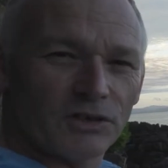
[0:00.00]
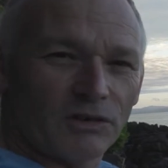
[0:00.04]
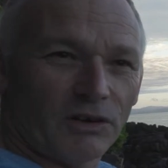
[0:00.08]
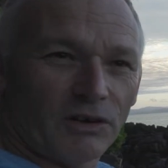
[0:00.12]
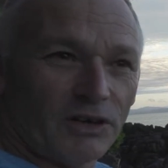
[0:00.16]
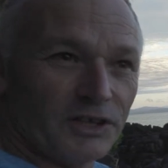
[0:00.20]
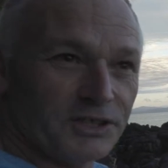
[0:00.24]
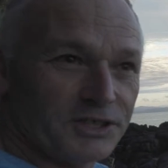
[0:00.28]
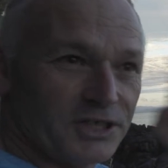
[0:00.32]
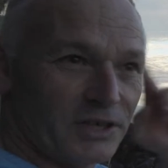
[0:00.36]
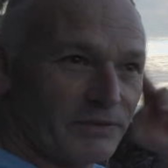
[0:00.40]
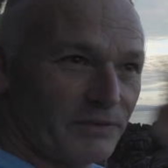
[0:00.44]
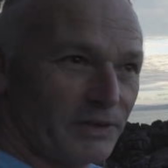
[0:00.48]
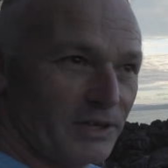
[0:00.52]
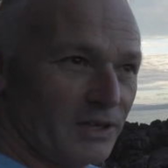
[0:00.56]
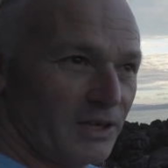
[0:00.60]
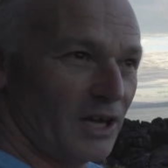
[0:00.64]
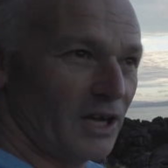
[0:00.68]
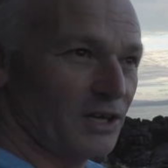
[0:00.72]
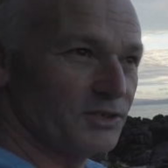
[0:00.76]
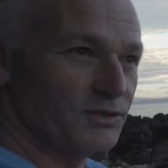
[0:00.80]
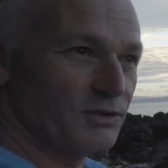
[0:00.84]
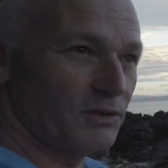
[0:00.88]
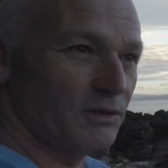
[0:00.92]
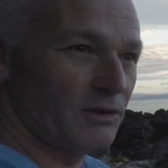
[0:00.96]
crossed, everything
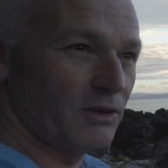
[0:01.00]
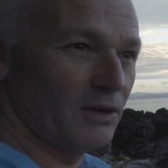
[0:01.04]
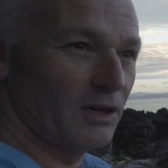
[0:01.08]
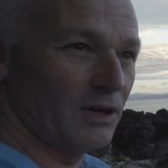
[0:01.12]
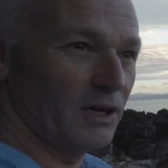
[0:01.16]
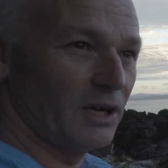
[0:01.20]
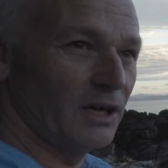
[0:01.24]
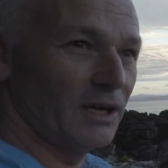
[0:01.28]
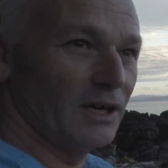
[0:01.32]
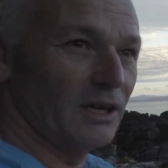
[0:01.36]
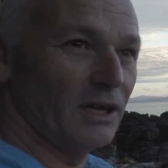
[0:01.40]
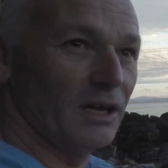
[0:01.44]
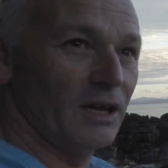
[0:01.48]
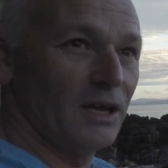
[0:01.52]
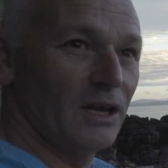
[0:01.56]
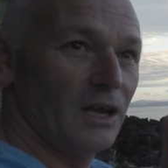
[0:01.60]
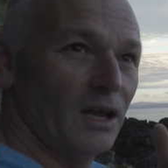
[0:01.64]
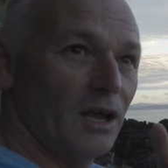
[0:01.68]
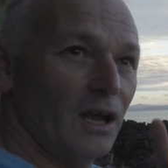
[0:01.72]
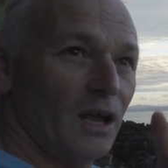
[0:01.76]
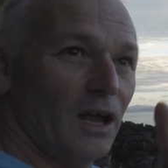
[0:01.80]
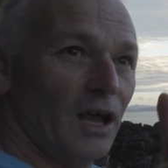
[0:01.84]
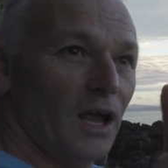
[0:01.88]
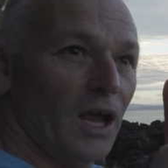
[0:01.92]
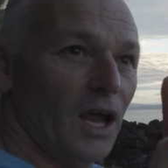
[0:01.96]
goes all right.
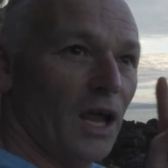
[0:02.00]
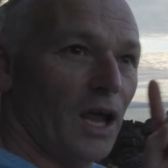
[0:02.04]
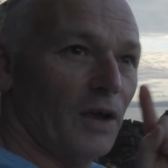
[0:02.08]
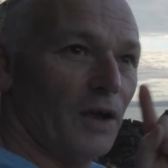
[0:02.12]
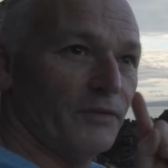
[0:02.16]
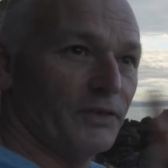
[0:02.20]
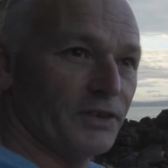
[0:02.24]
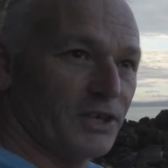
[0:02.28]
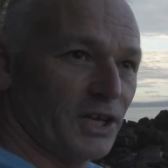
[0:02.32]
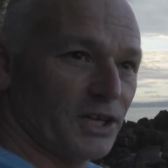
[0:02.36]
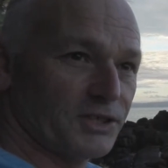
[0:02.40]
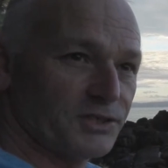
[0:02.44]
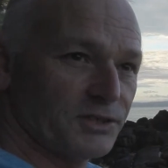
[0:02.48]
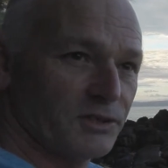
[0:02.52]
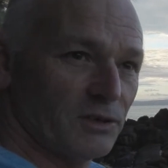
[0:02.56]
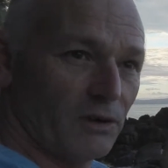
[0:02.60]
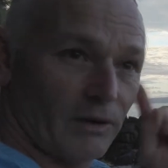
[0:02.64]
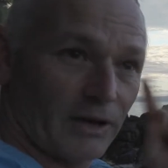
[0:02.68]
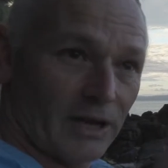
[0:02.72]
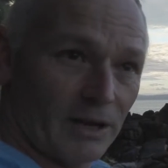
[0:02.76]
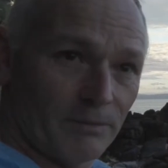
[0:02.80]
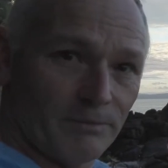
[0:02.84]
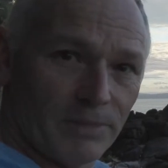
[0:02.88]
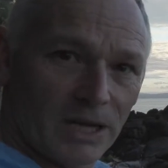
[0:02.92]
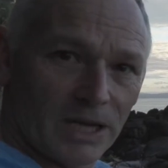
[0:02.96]
If it doesn't, I'll
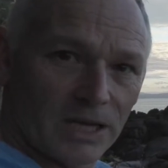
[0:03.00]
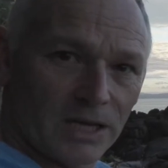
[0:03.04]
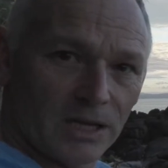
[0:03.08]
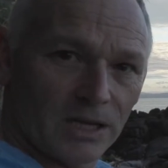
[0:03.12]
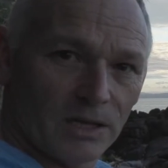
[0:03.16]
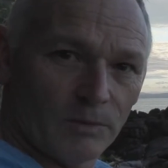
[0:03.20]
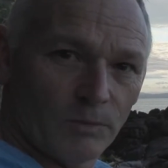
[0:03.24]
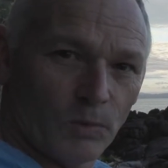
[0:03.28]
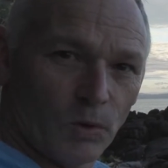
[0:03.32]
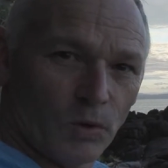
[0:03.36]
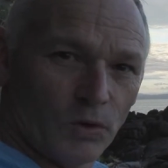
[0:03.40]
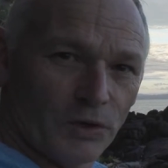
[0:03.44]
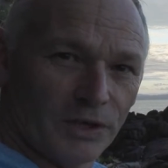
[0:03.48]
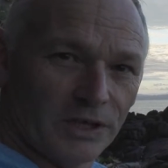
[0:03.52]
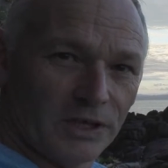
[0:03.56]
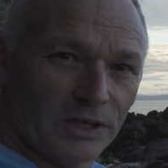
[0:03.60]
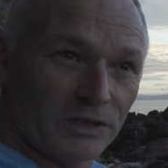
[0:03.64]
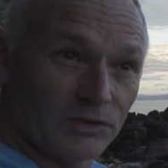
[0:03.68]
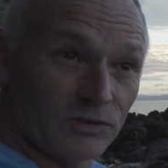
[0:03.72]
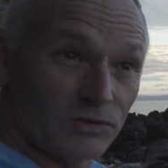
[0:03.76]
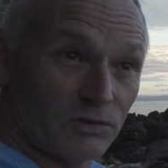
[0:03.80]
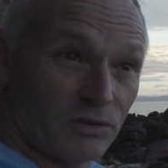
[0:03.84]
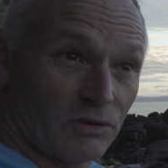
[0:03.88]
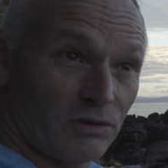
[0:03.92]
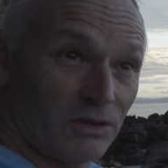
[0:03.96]
come back in the morning
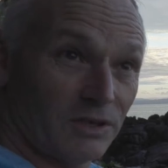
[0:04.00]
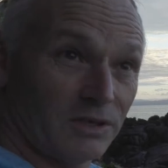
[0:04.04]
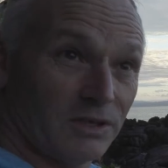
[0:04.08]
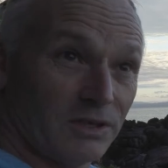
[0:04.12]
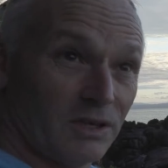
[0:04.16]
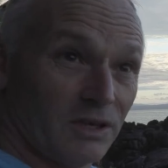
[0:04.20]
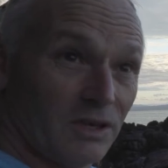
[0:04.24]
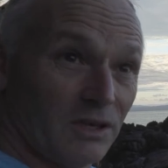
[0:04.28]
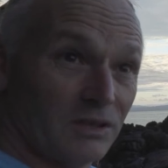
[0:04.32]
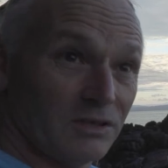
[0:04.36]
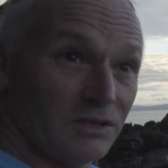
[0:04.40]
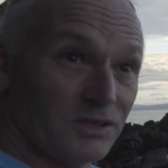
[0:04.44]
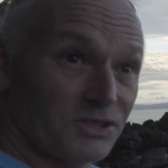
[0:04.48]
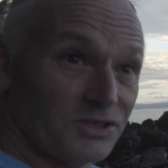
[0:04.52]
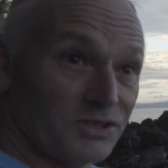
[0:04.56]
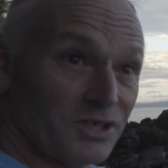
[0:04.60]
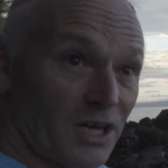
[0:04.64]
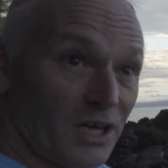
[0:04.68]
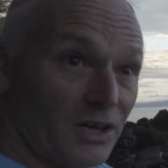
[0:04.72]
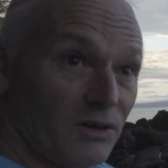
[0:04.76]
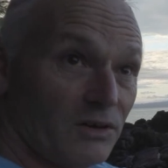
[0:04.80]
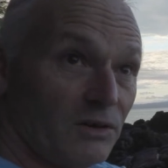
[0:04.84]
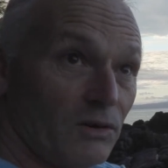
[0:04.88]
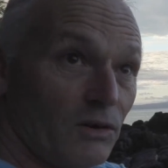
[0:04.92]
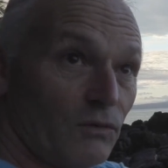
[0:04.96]
and try and get the
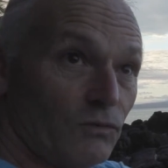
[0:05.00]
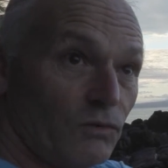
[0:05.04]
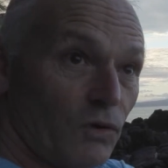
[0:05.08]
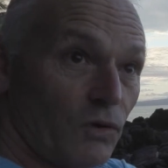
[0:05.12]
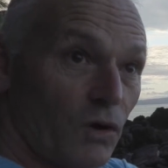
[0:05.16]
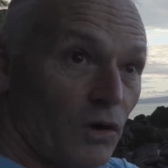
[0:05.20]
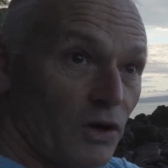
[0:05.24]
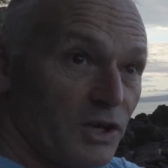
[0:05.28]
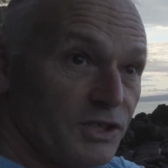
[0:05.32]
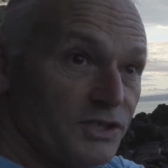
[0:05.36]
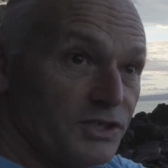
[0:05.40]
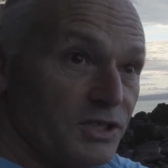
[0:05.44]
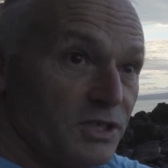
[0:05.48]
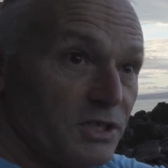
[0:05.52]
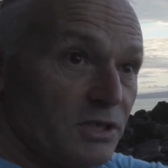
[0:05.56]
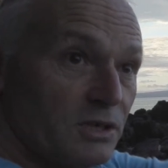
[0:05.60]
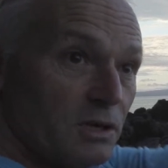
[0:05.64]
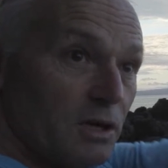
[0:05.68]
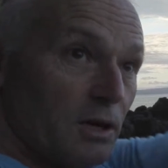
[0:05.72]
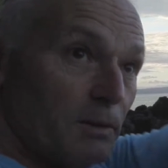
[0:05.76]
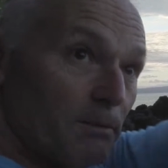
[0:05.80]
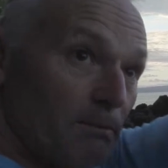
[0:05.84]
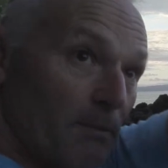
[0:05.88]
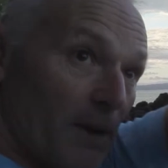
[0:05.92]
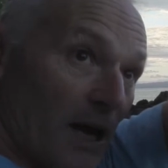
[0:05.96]
sun rising.
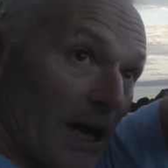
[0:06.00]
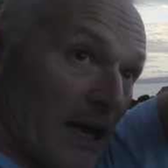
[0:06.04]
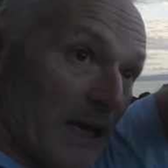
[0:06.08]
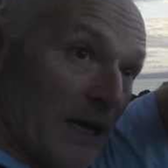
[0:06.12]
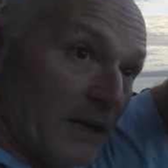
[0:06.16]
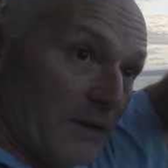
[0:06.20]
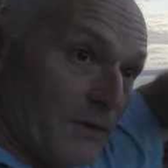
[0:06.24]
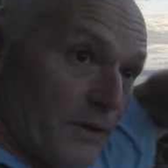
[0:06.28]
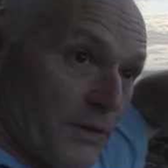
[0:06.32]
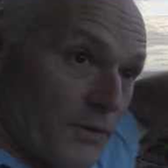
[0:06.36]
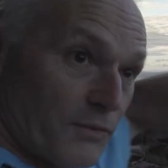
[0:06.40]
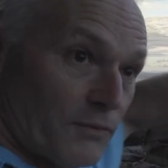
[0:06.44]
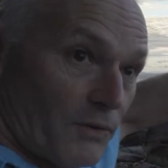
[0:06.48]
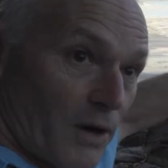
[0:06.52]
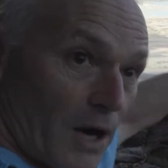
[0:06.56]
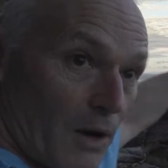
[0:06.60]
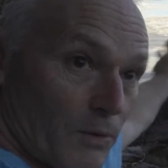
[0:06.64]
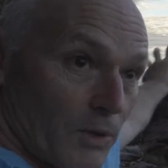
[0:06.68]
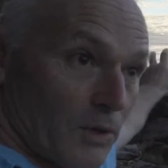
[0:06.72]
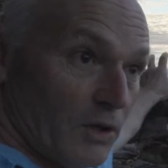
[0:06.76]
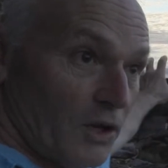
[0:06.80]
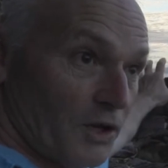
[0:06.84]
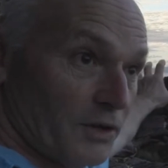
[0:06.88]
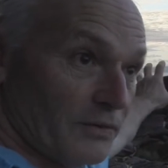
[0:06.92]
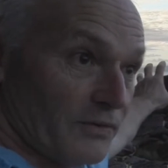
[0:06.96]
It may throw
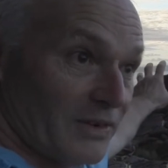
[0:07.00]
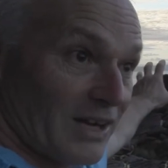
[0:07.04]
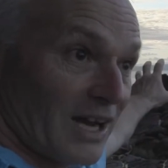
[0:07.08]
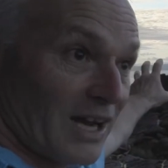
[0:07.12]
a lot of